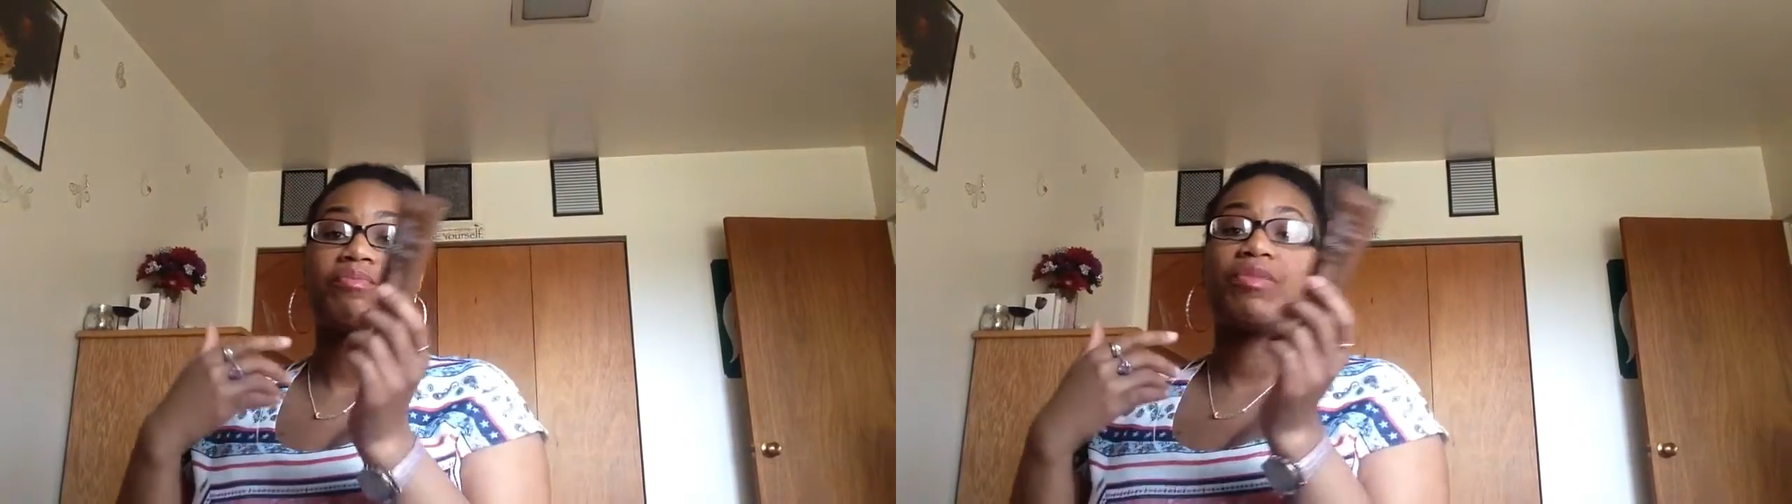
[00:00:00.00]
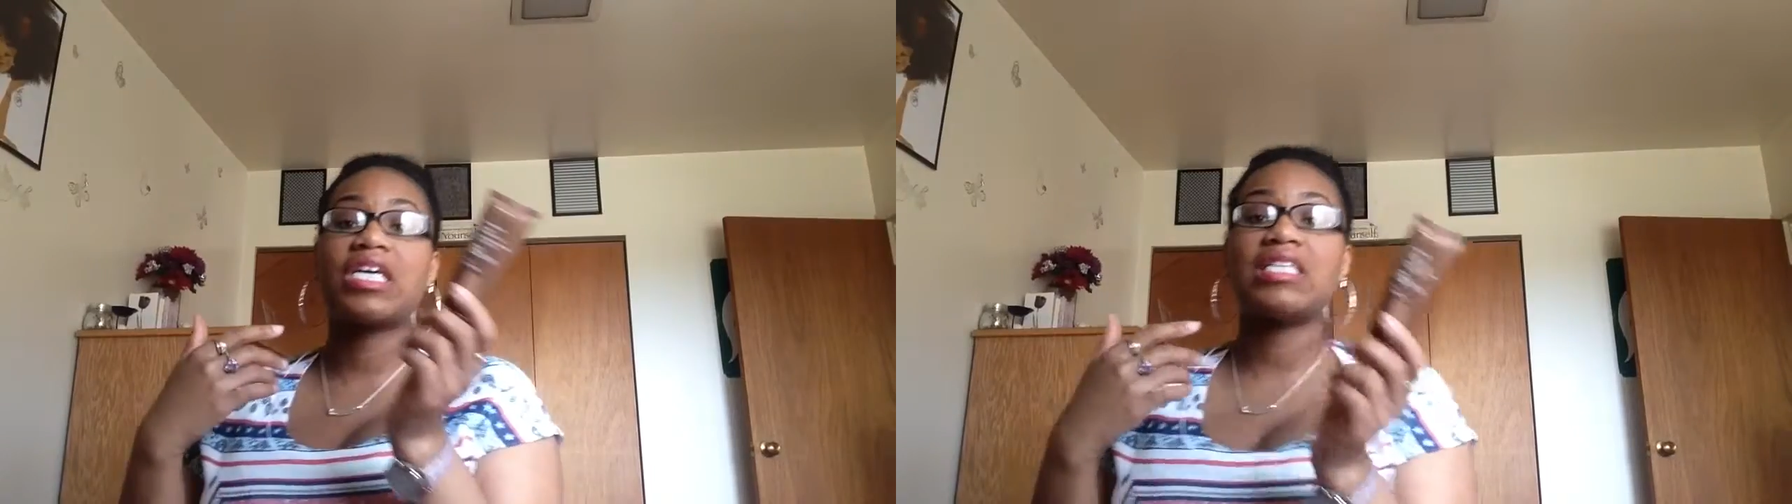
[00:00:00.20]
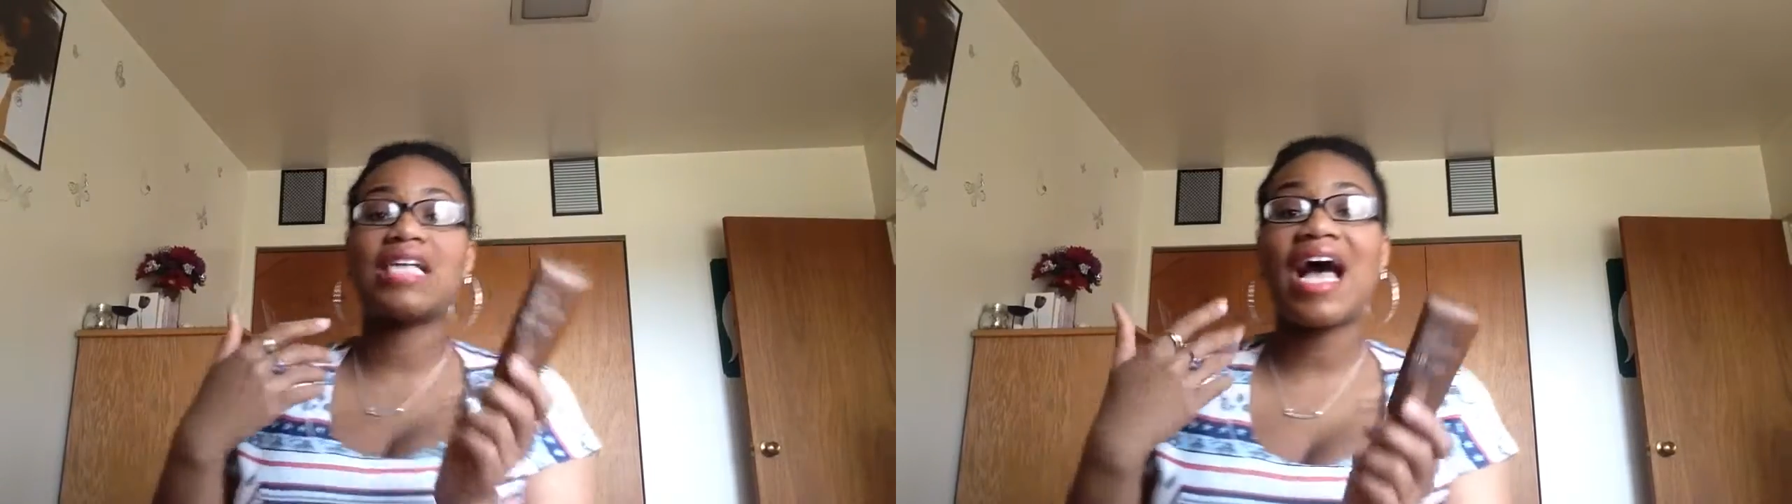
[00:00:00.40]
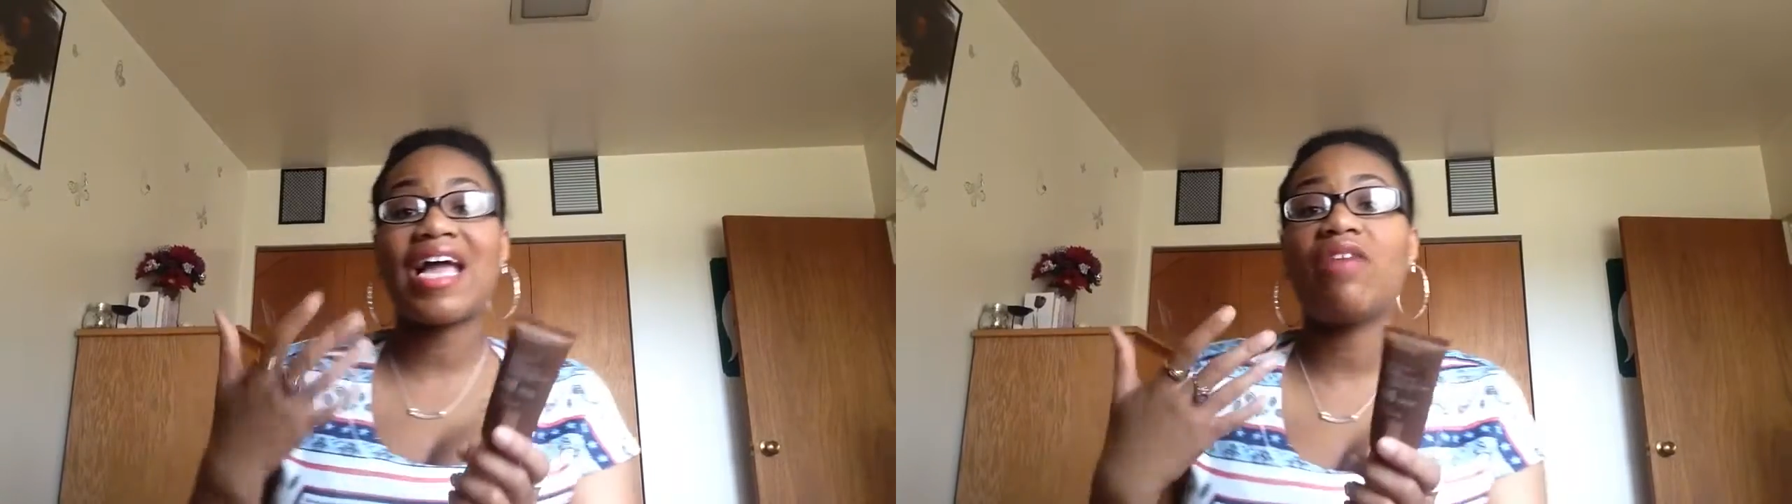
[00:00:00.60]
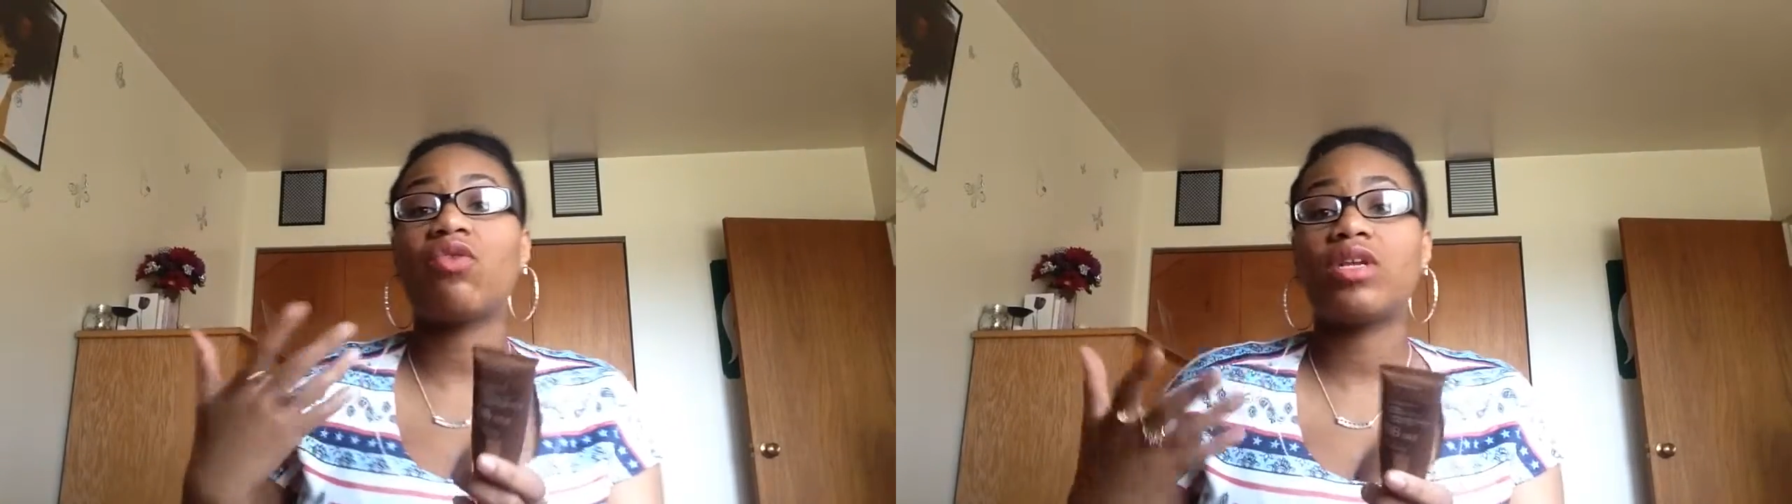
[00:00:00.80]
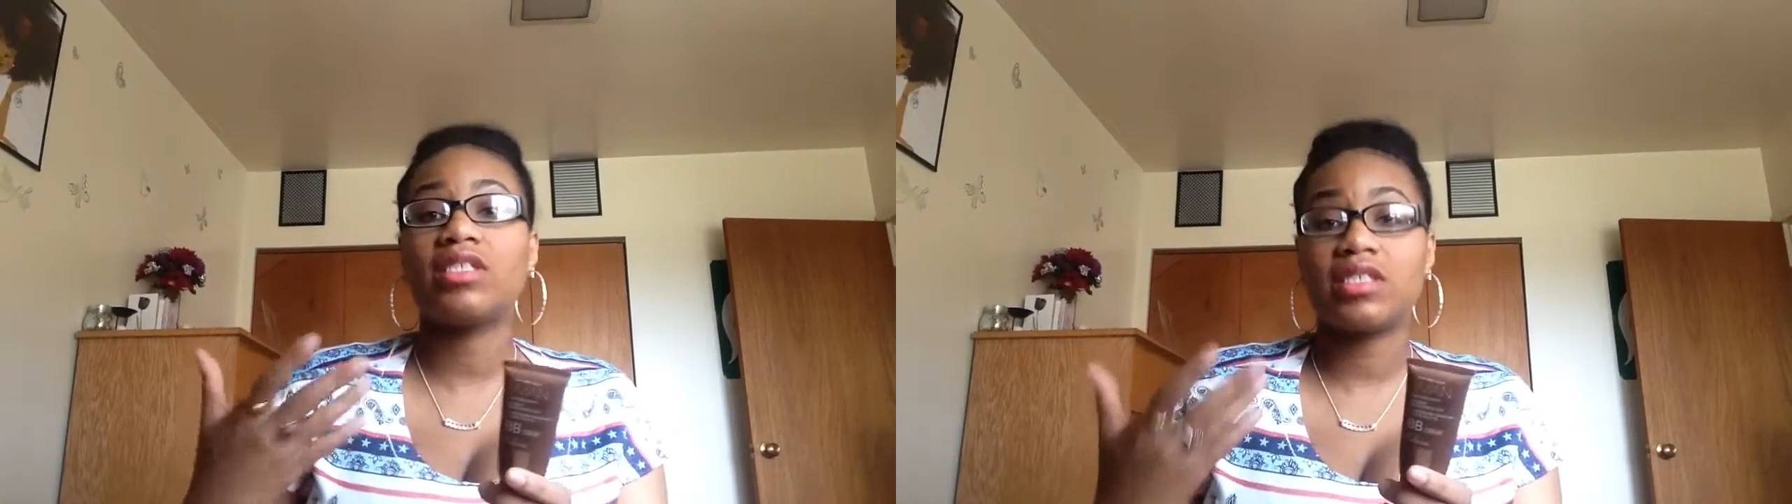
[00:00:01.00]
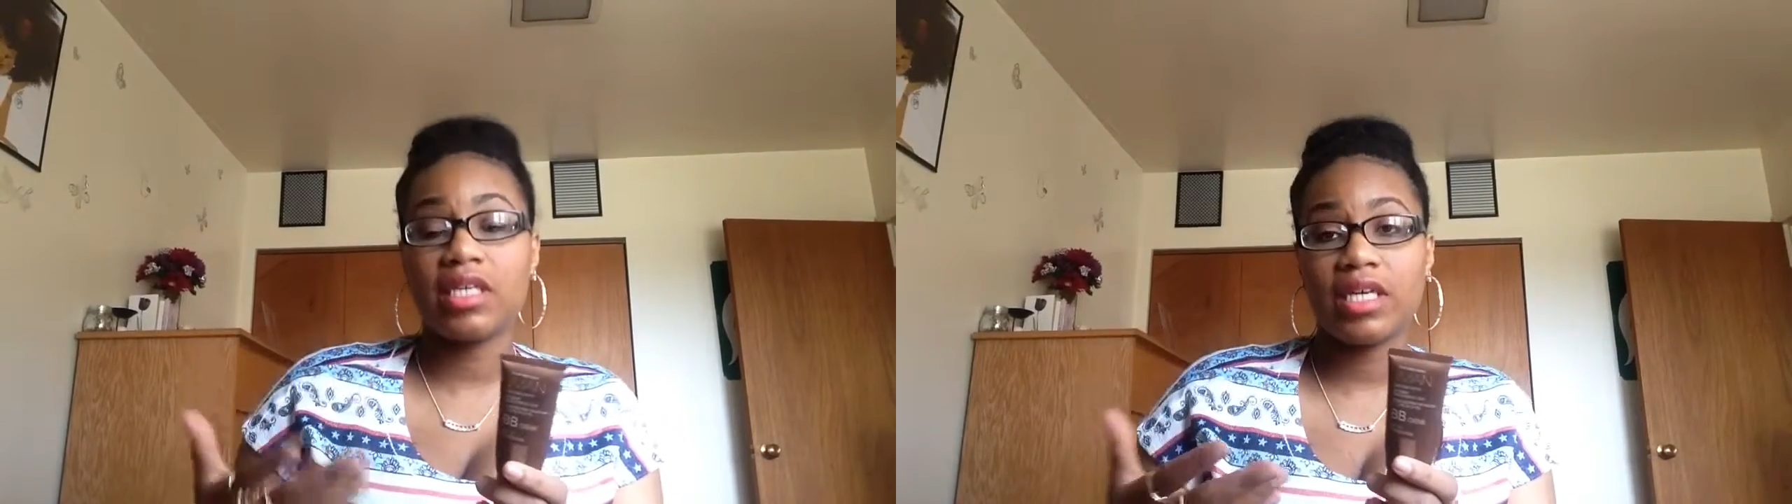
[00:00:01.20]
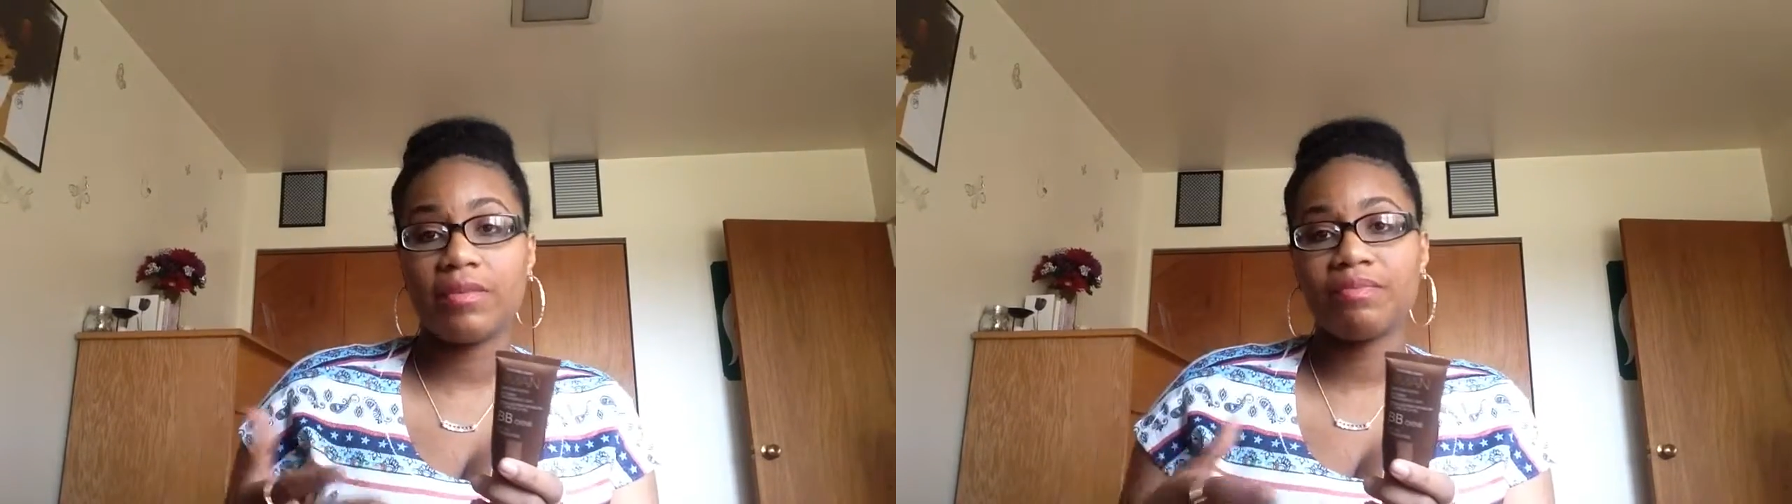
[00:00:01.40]
because I have oily
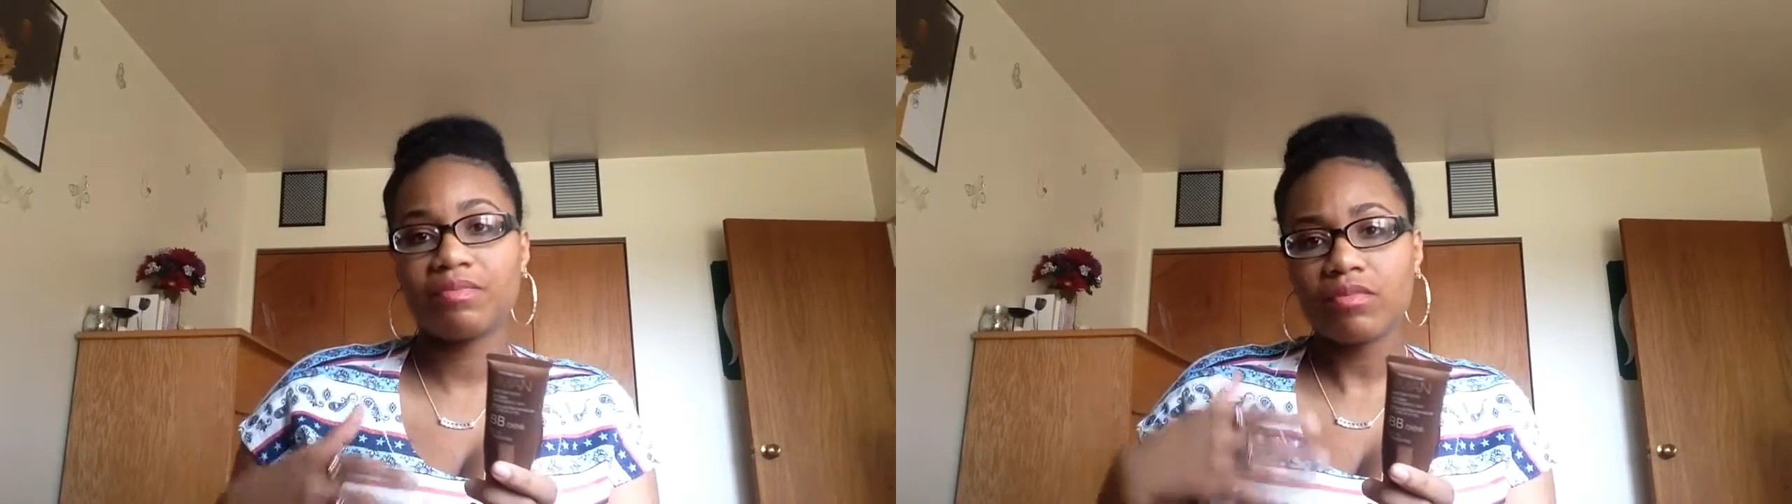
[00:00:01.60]
skin,